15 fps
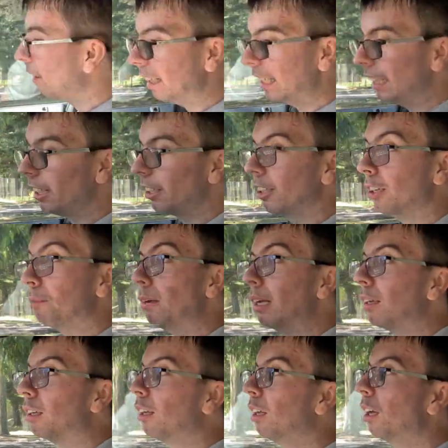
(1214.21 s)
really
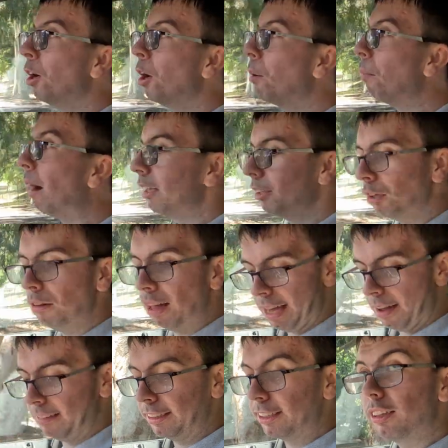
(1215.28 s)
stupid, but I do
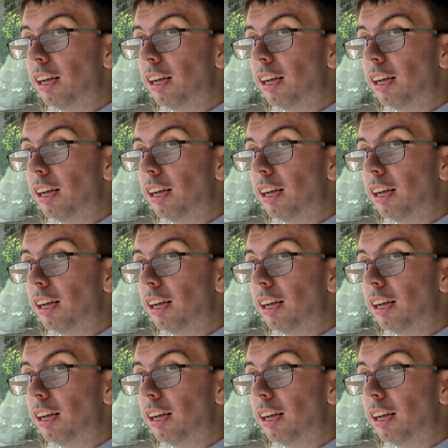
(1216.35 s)
like having a